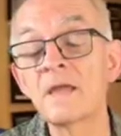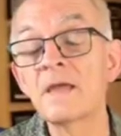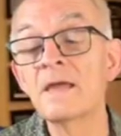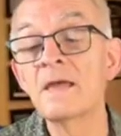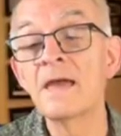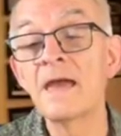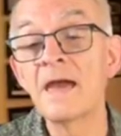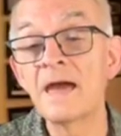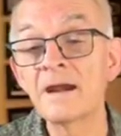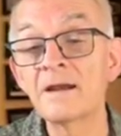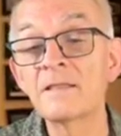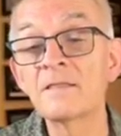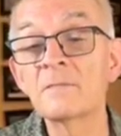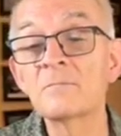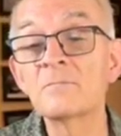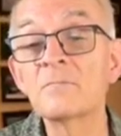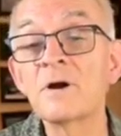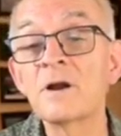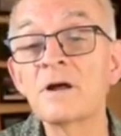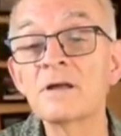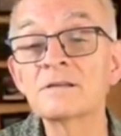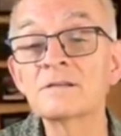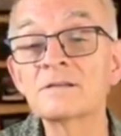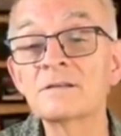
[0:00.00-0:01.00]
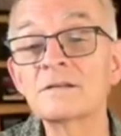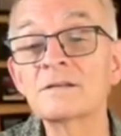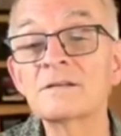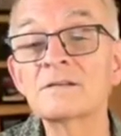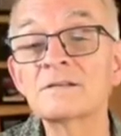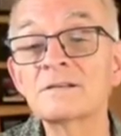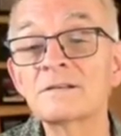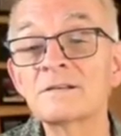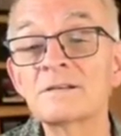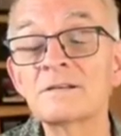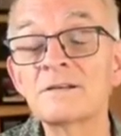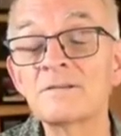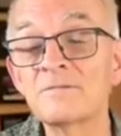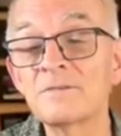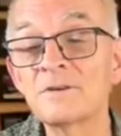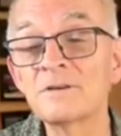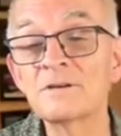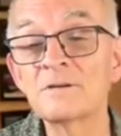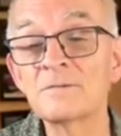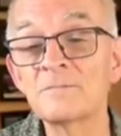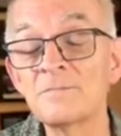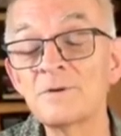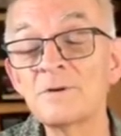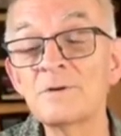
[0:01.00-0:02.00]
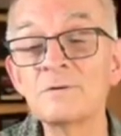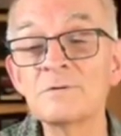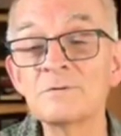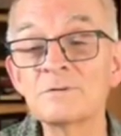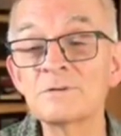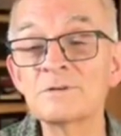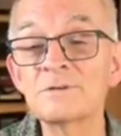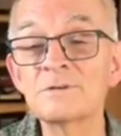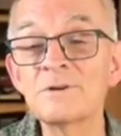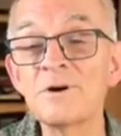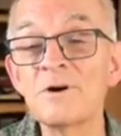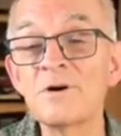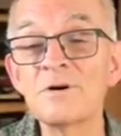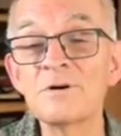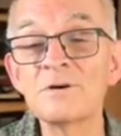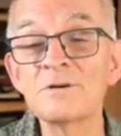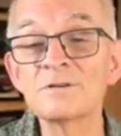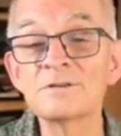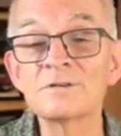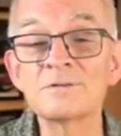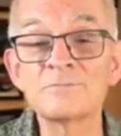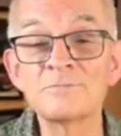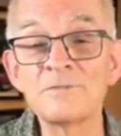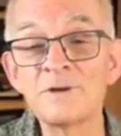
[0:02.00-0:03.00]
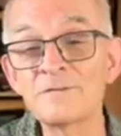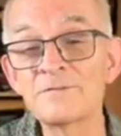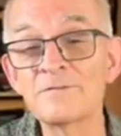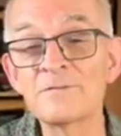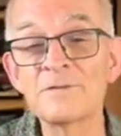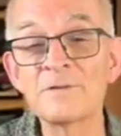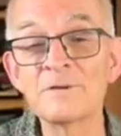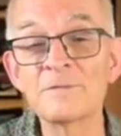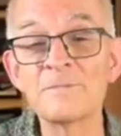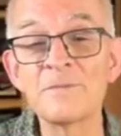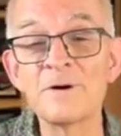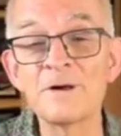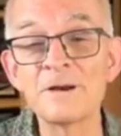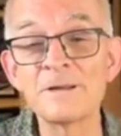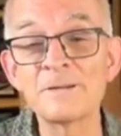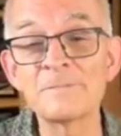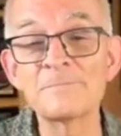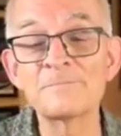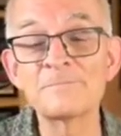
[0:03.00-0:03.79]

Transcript: And in the process, giving computers and DAWs a run for their money.